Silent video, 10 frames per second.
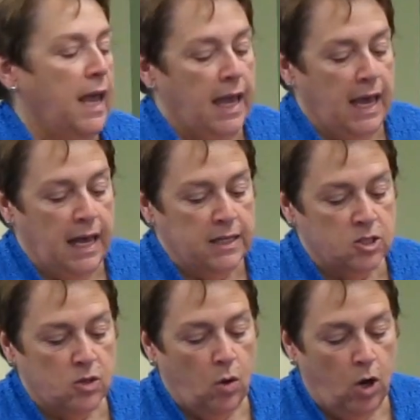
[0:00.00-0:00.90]
And
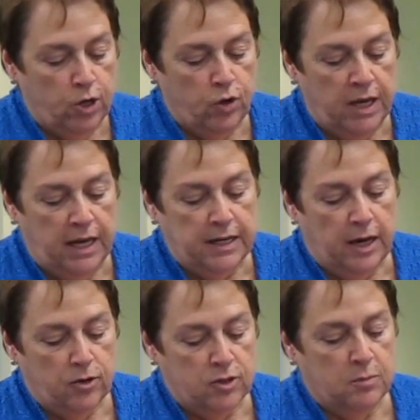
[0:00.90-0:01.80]
so on your
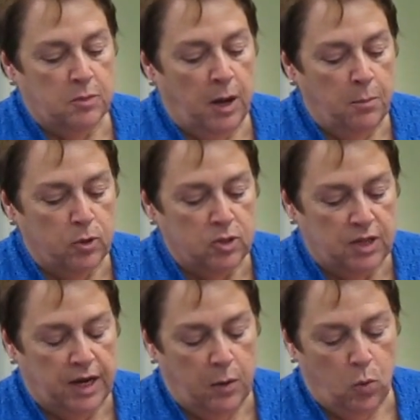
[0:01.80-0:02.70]
handout are some numbers
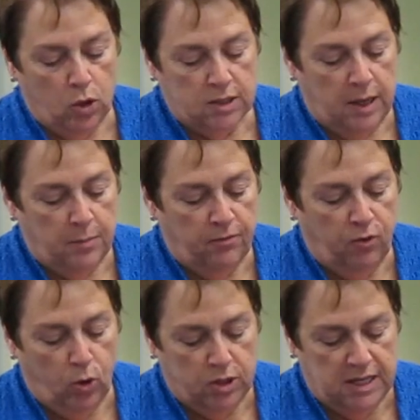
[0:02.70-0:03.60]
that I worked up
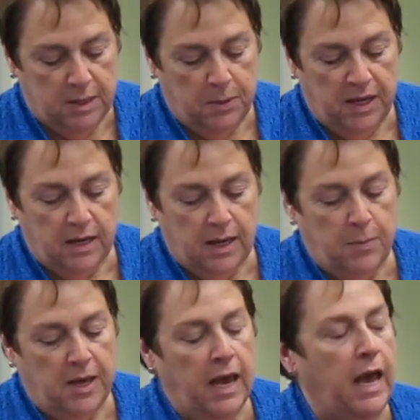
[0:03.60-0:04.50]
for DEP and
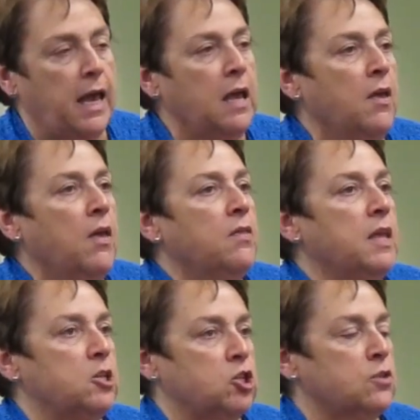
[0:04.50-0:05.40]
EPA,
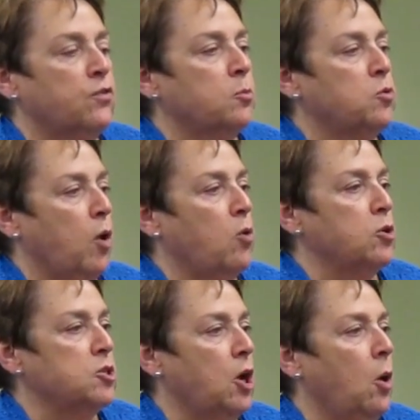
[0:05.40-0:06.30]
that just from
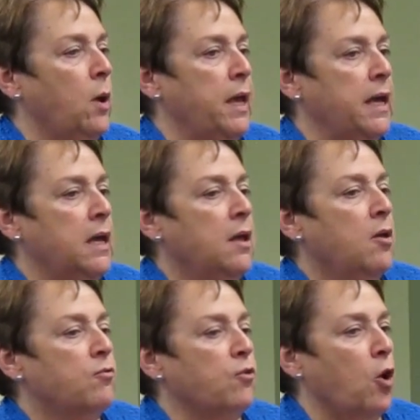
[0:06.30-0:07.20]
growers going
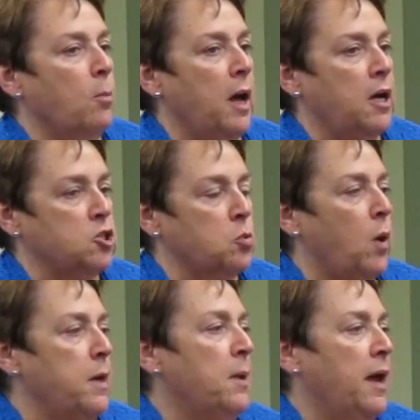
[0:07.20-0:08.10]
from
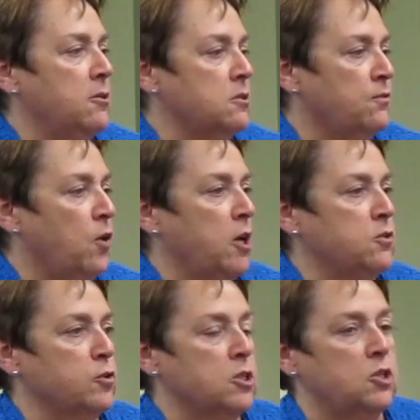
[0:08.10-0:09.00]
20 pounds of
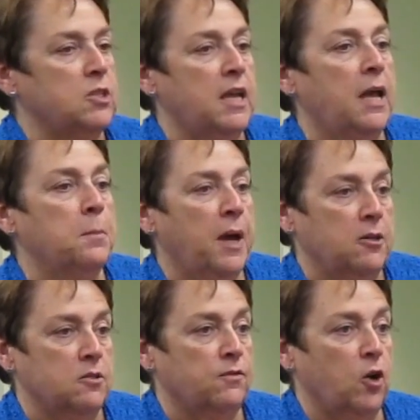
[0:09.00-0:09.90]
phosphorus to 10
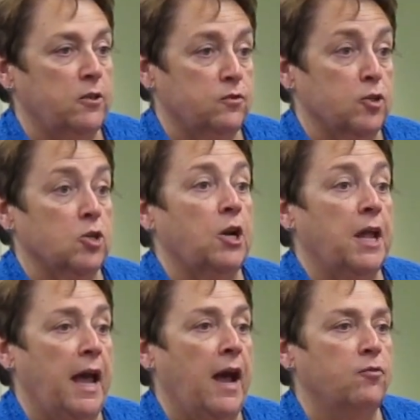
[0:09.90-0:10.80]
pounds of phosphorus on
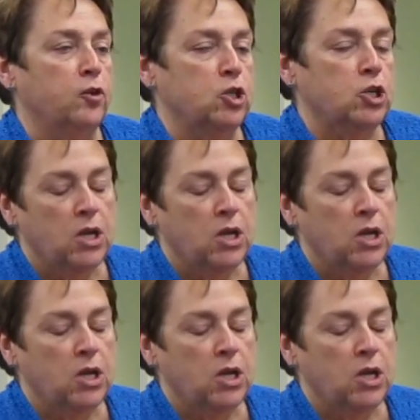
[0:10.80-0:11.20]
average,